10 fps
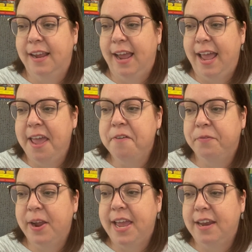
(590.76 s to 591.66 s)
I
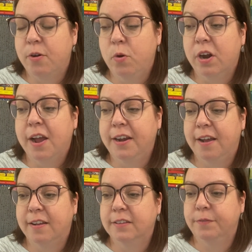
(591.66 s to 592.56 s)
have read or
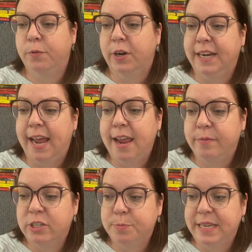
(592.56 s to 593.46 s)
unhauled 49,
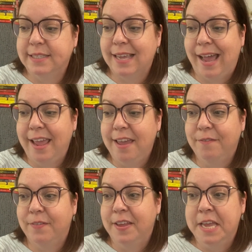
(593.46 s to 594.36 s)
which means I
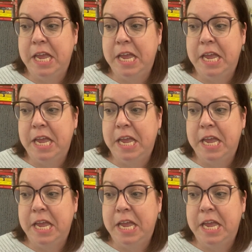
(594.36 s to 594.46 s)
have